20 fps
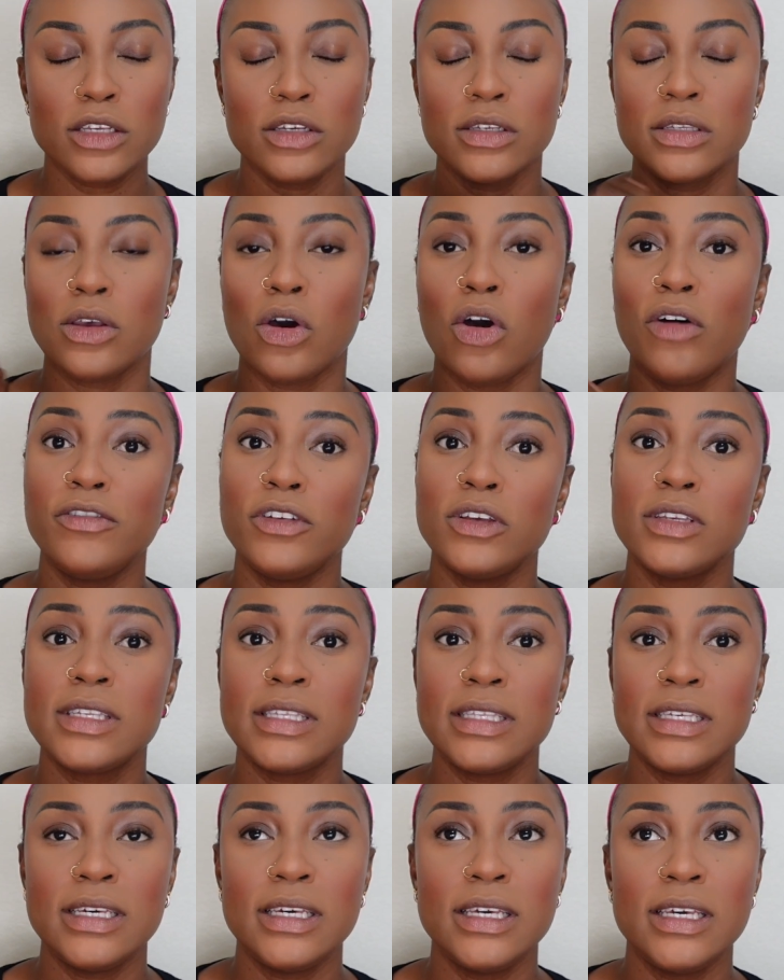because
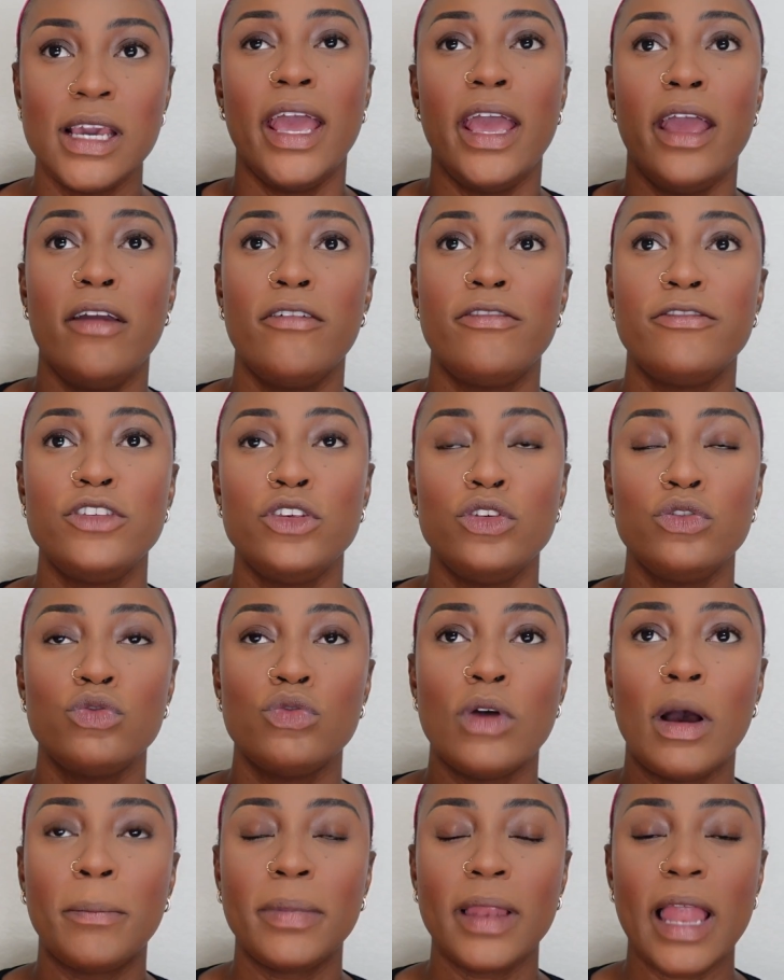obviously if
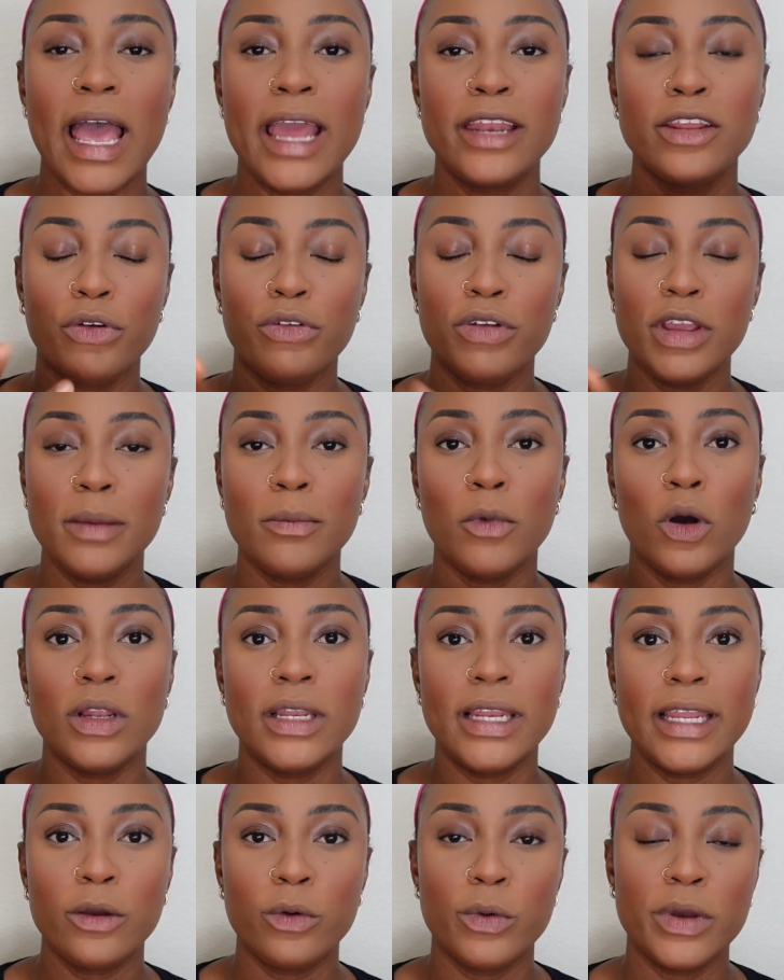you applied cream or
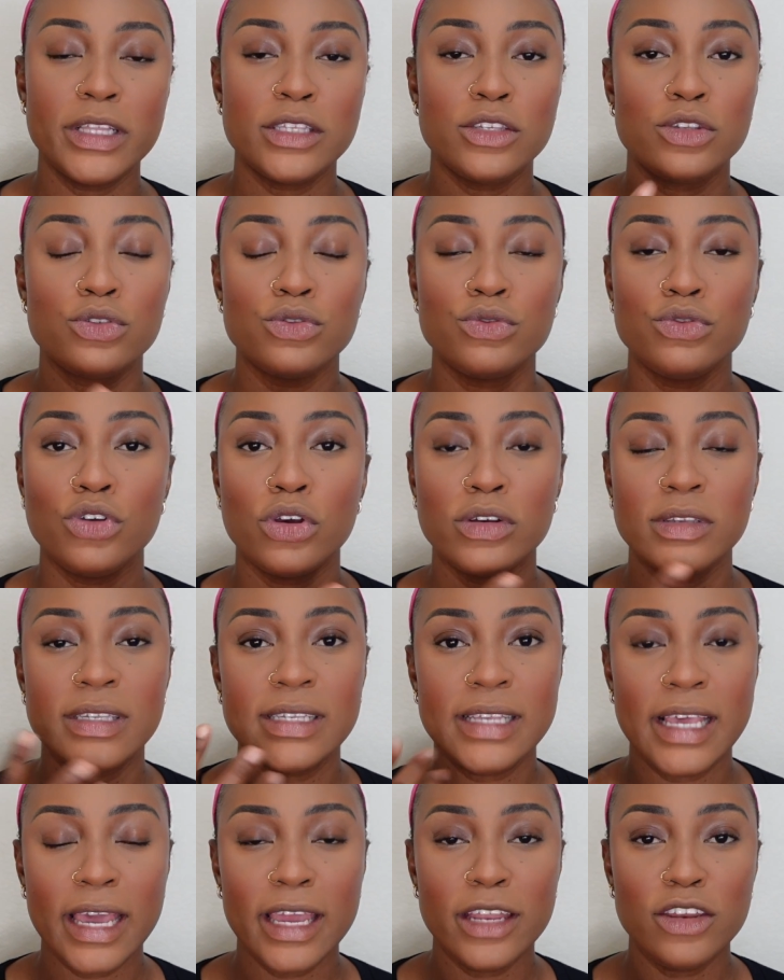liquids to your
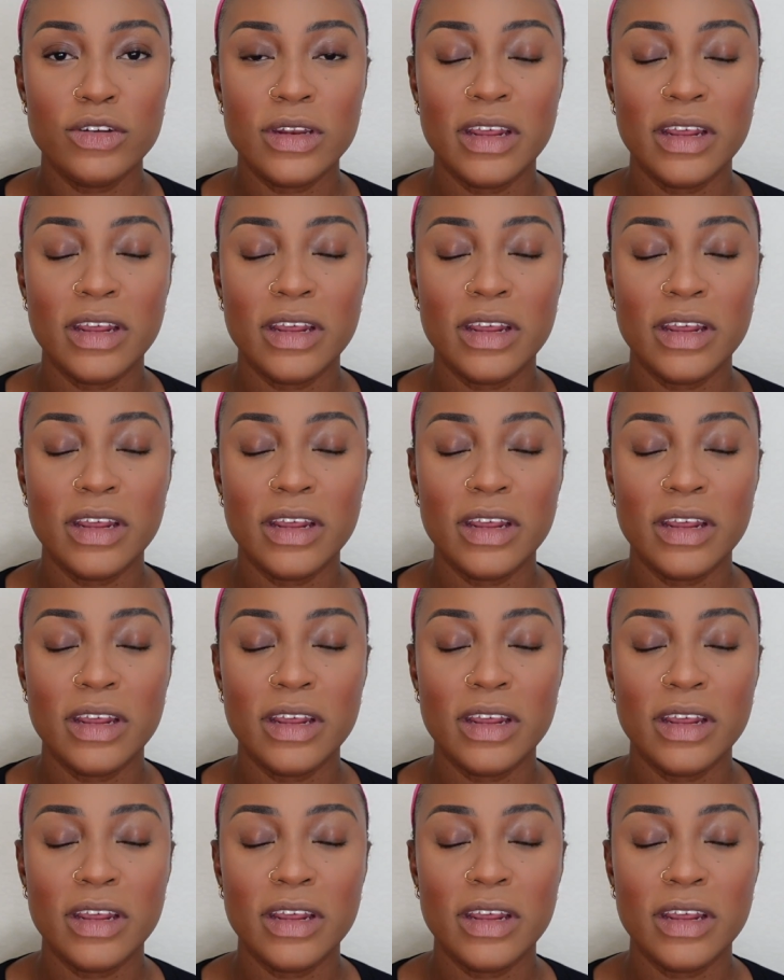skin,